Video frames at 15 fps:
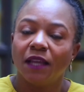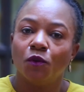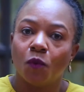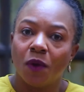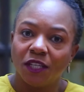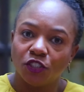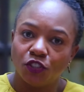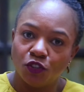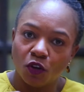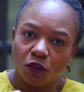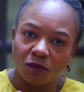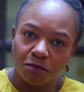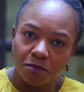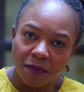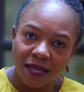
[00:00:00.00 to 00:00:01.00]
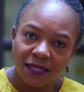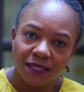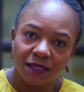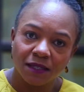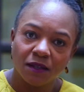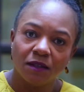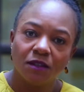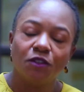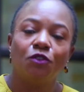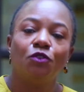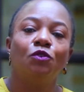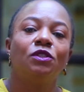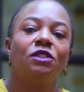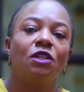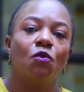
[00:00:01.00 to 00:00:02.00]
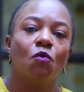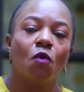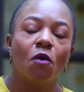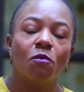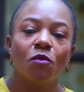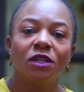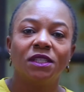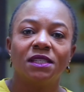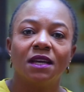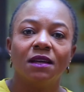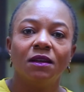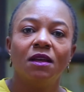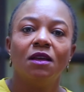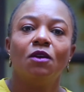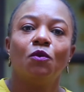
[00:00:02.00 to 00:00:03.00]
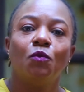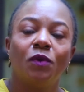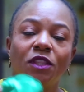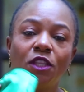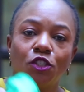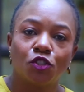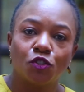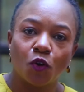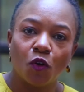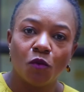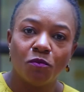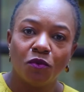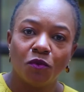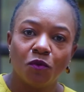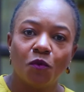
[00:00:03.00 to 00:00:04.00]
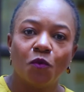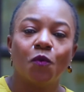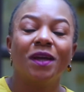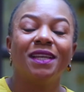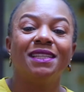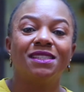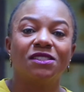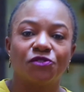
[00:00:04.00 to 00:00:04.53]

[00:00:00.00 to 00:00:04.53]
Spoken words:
and wash your mask using warm water with soap. When it's